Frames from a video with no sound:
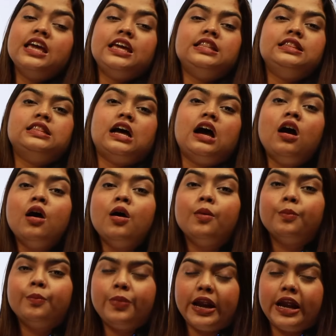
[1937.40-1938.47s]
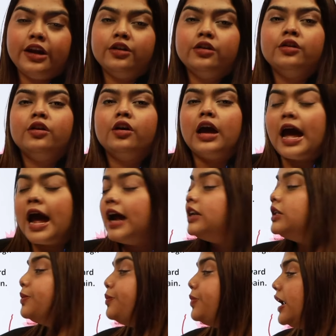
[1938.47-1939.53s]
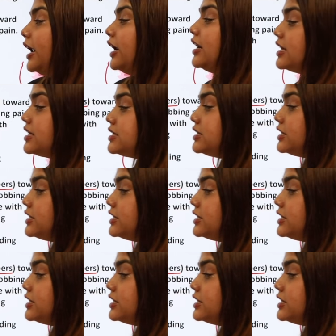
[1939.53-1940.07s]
in the brain, and the brain is